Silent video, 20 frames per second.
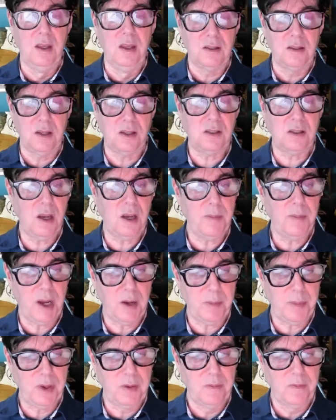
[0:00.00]
To sum
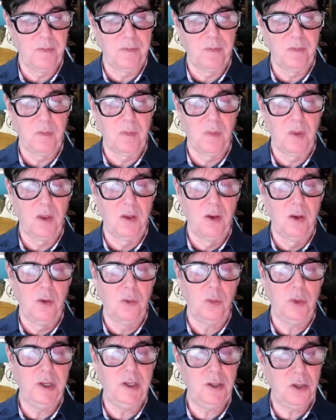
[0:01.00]
up,
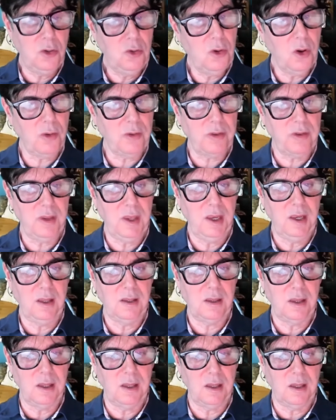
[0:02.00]
we do not
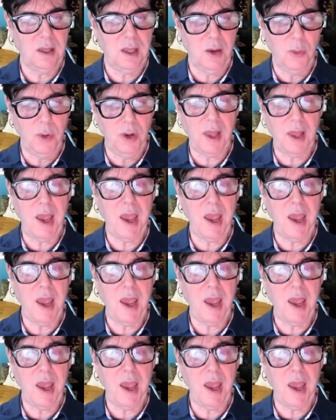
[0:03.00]
think that there will